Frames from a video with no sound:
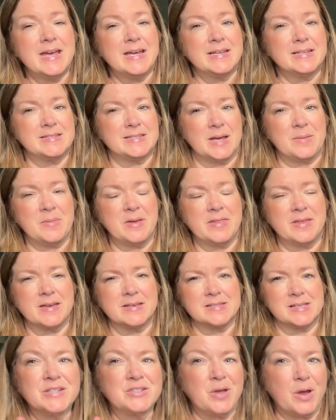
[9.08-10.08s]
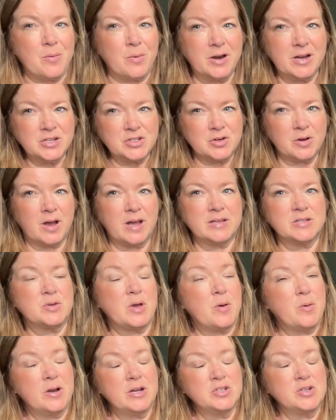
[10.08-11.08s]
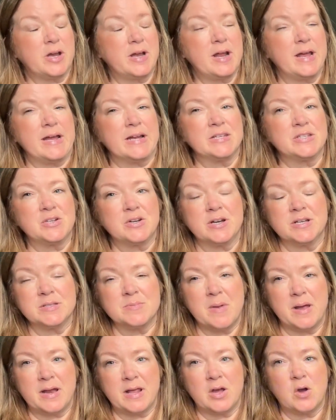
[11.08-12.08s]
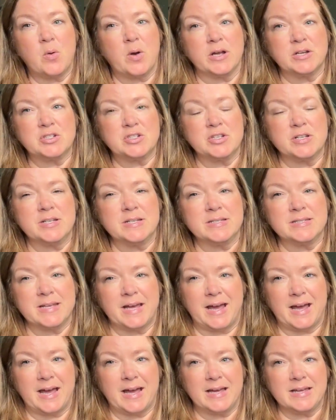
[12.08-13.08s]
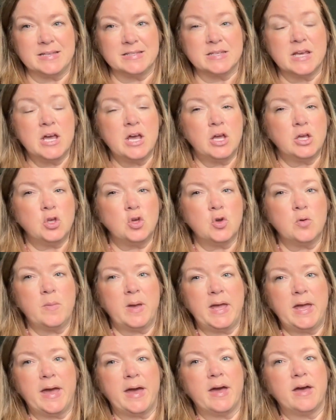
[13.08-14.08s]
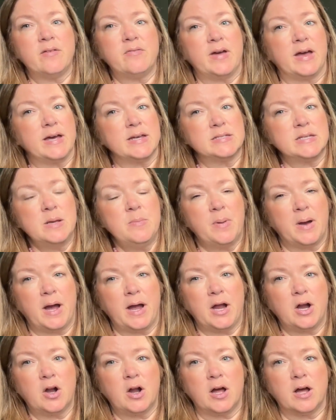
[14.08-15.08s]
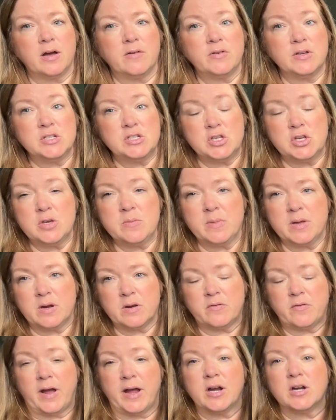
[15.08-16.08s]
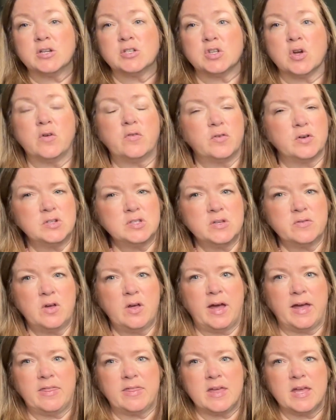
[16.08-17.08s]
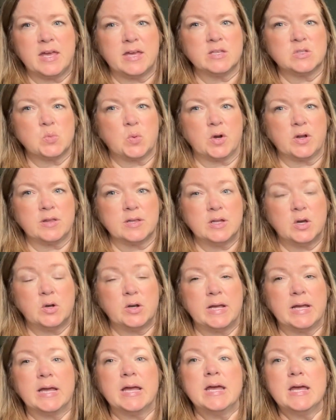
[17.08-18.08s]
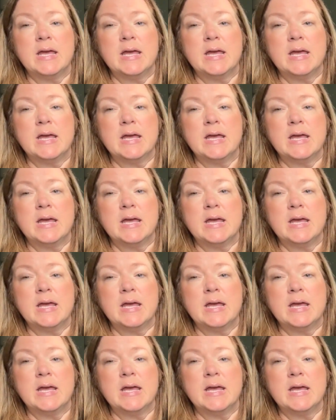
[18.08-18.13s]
sent me this. So I want to try to answer as many questions as you may have as a buyer of a dehumidifier. So first of all, I think it's worth noting